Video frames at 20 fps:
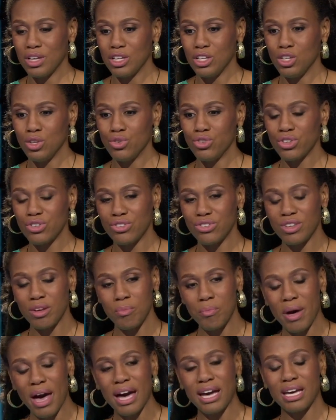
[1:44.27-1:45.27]
you just
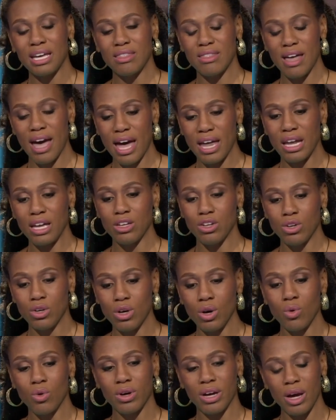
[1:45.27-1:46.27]
sit back in that and you
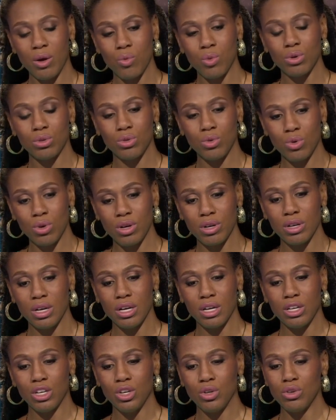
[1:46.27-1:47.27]
go, okay, well, Lord,
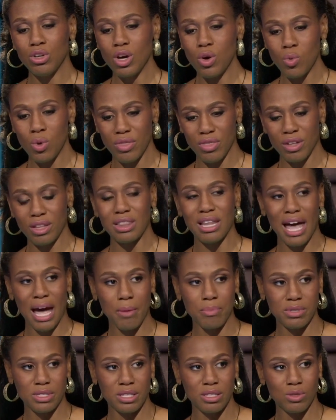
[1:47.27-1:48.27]
you know what the
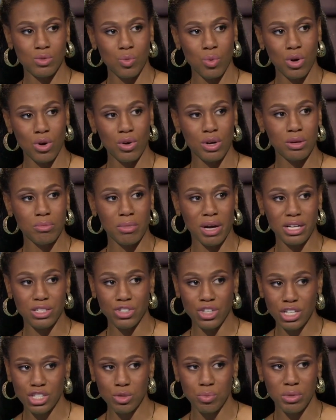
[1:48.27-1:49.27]
lapses were in my
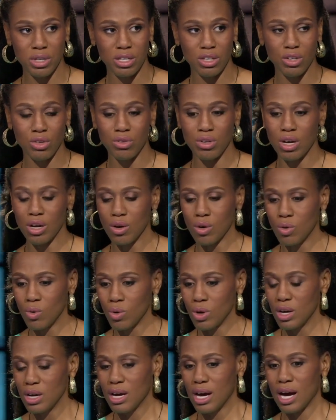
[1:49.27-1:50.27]
judgment. You
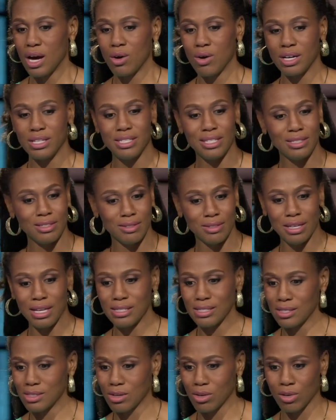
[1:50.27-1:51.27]
know how I didn't
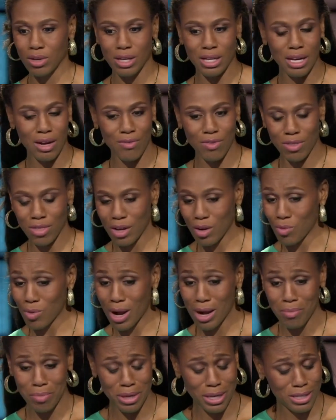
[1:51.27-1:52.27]
necessarily get everything
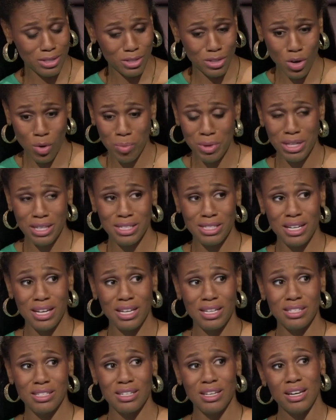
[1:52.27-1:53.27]
right because nobody
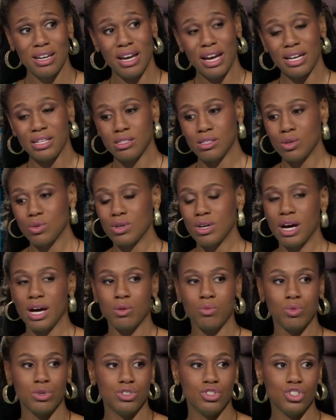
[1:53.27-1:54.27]
does. And so,
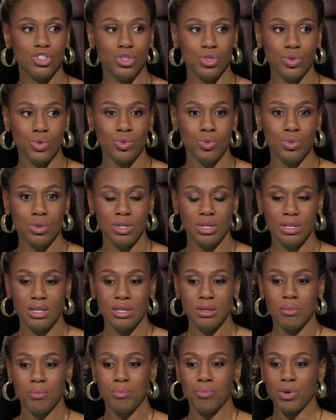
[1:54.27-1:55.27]
God, would you
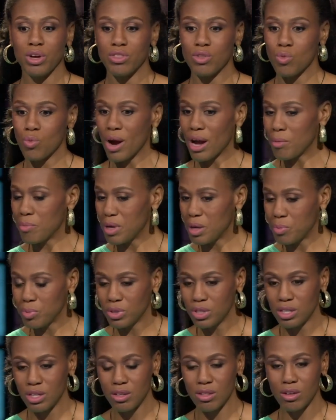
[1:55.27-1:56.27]
bring the right people into